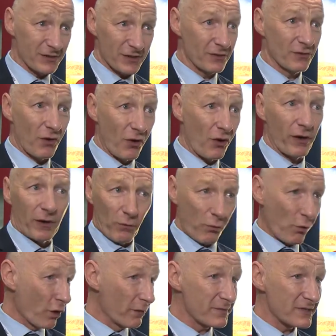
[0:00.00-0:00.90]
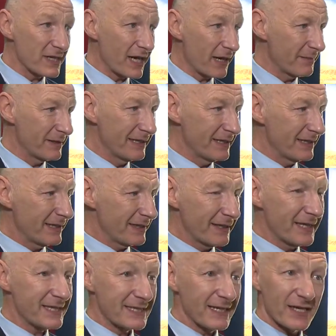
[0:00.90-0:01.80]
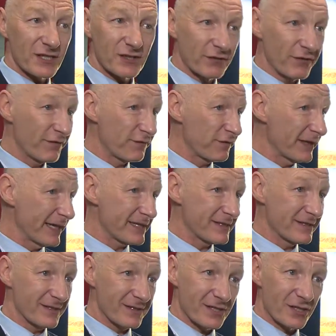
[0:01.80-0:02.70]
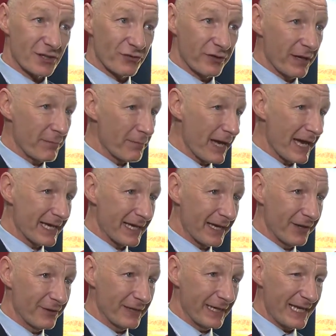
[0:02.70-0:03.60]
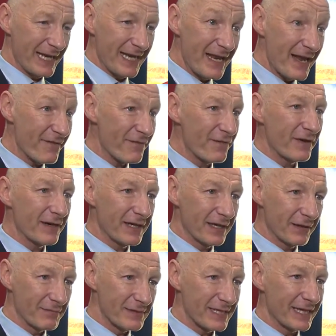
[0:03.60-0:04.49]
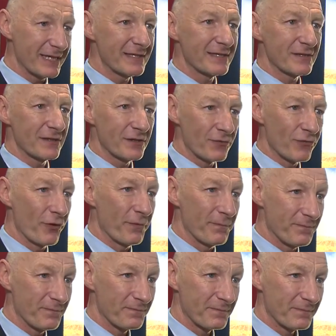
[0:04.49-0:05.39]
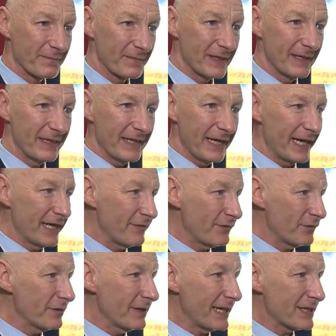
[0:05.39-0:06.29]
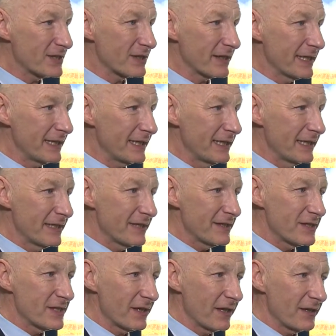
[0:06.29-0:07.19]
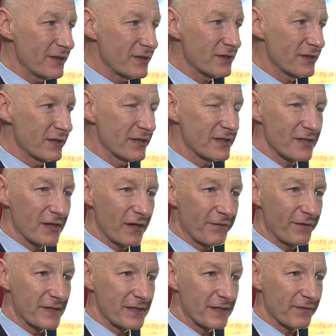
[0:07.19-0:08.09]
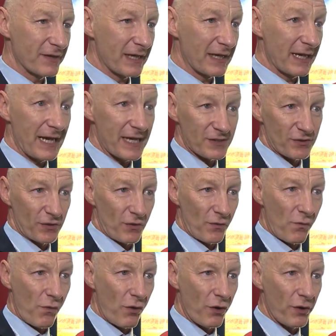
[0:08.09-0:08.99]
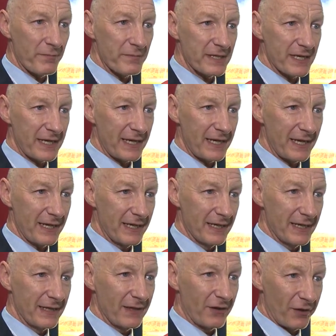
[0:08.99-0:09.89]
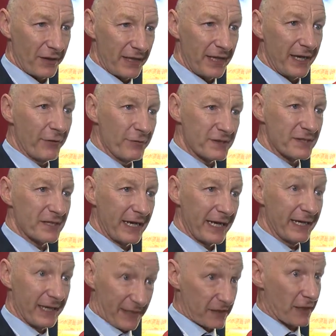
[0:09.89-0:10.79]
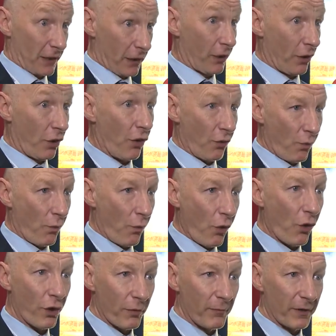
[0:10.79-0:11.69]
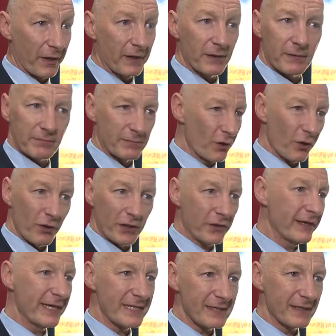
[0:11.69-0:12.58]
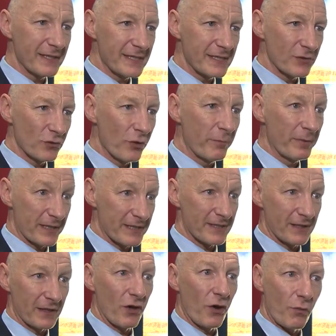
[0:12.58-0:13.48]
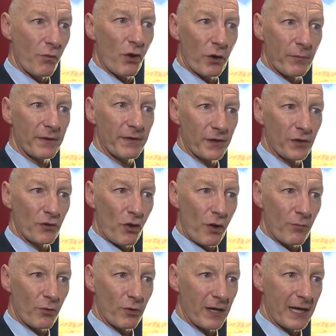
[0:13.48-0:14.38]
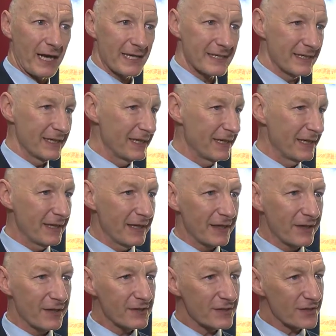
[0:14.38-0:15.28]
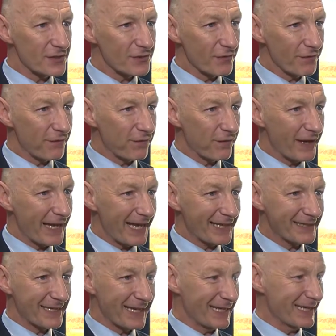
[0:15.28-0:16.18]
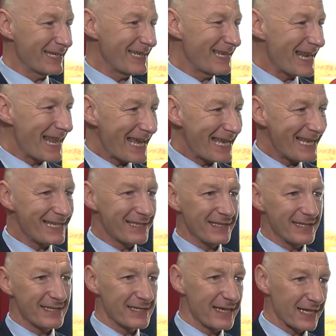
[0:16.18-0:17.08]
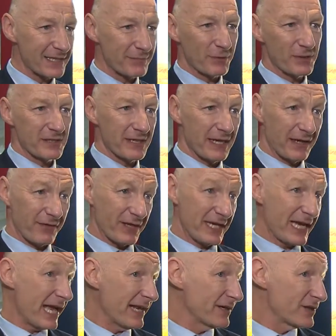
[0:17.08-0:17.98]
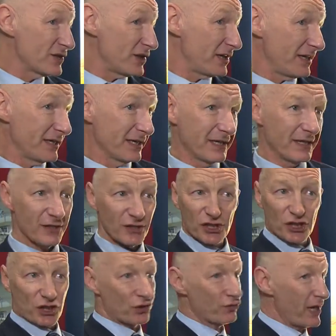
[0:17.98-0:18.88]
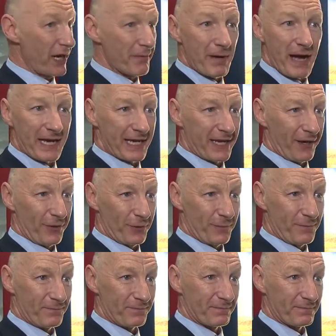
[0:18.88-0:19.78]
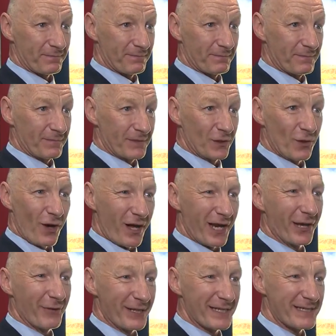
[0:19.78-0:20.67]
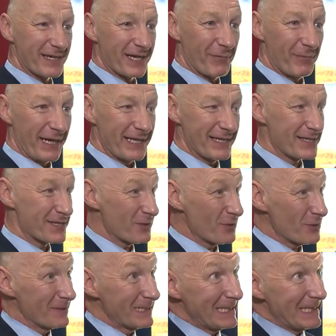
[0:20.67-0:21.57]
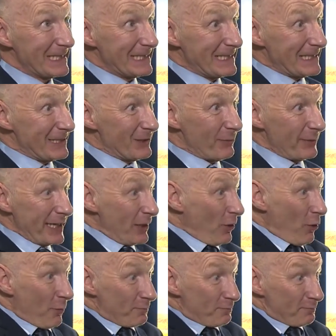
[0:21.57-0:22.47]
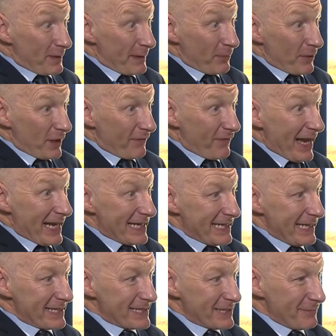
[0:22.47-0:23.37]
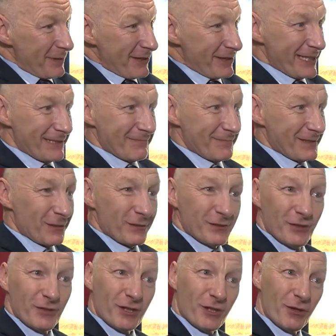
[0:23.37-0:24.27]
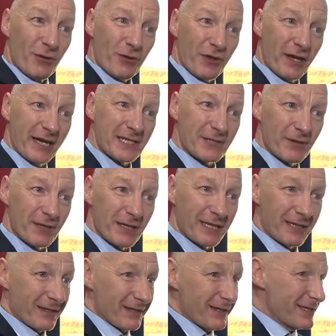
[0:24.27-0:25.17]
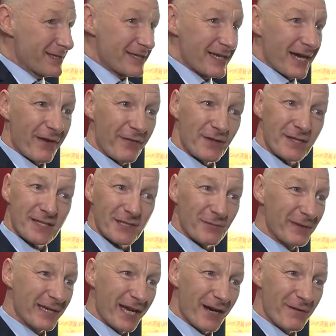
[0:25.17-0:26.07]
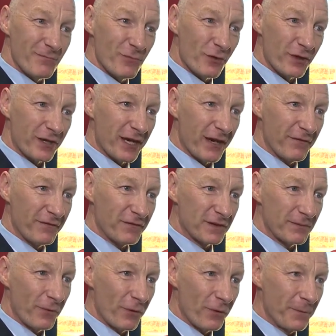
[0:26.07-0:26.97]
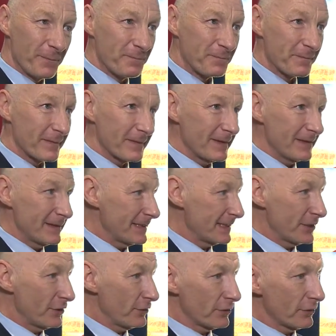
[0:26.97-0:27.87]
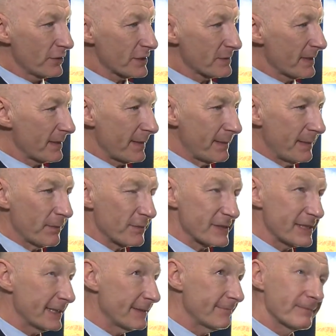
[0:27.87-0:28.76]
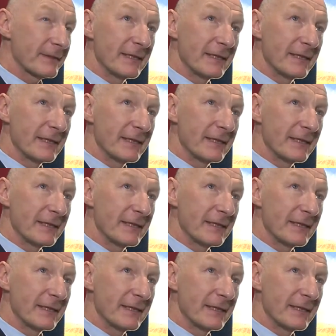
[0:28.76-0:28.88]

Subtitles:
too hot, it warms up. This actually reflects it straight back out. It never comes into the room. And if you actually touch the surface of the glass on a warm day, on the outside it's a lot warmer, not crazily so, but it's a lot warmer than normal glass because it's reflecting 96% of the energy straight back out, not allowing it to come in. So we hope people have ideas about it, they'll do cool things with it, conservatories will become more comfortable, and who knows, maybe people say,